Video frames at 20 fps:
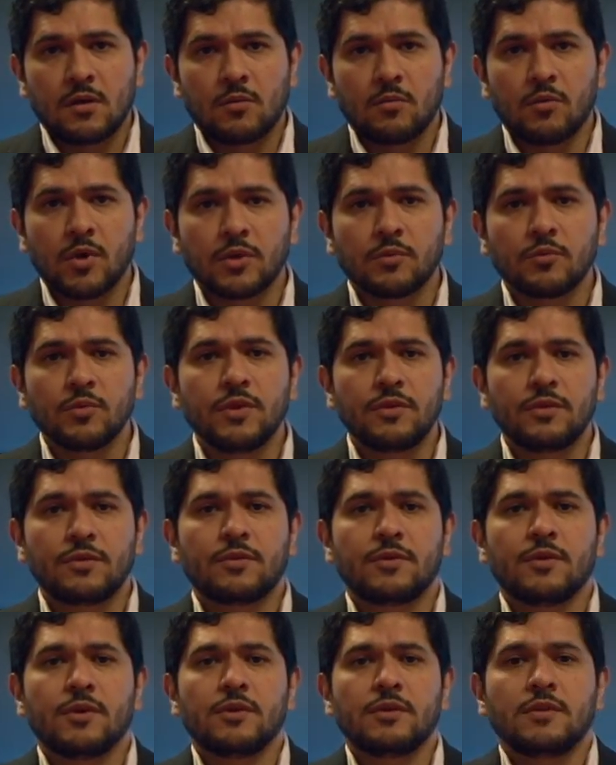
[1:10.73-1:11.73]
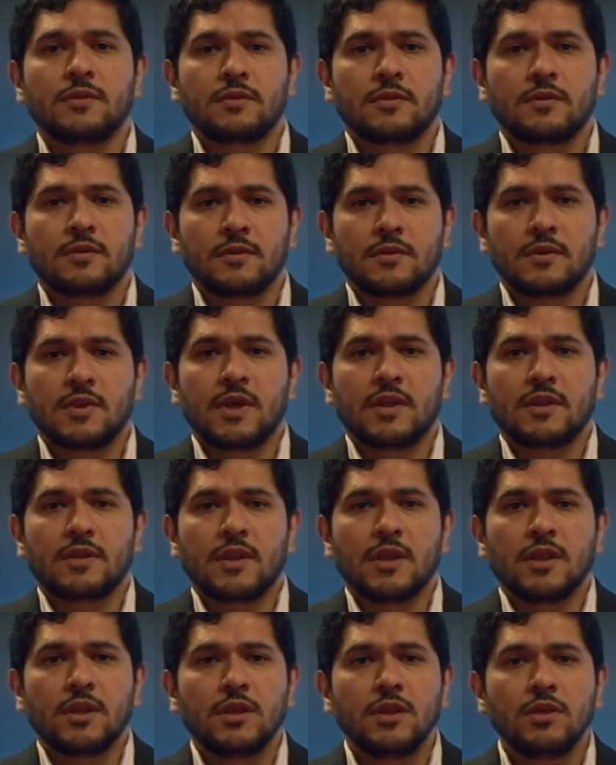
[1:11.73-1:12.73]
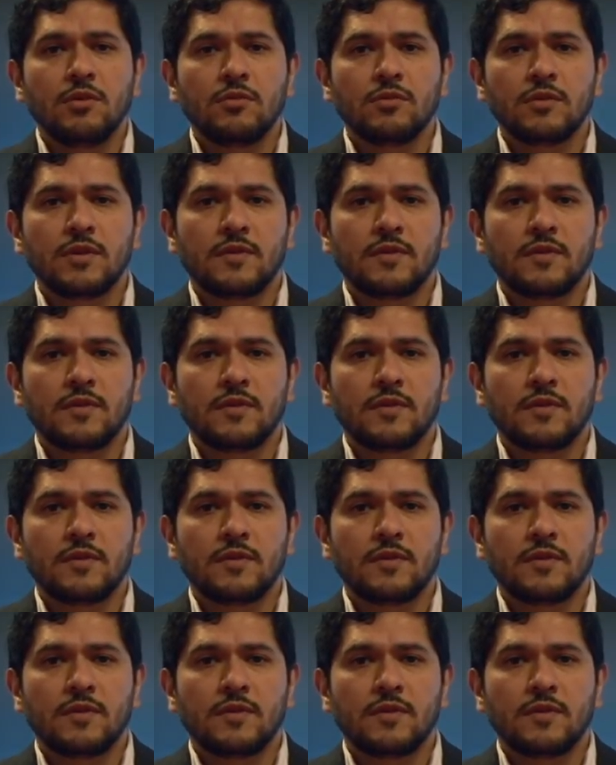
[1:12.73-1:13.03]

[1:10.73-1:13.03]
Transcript: When we thought that the new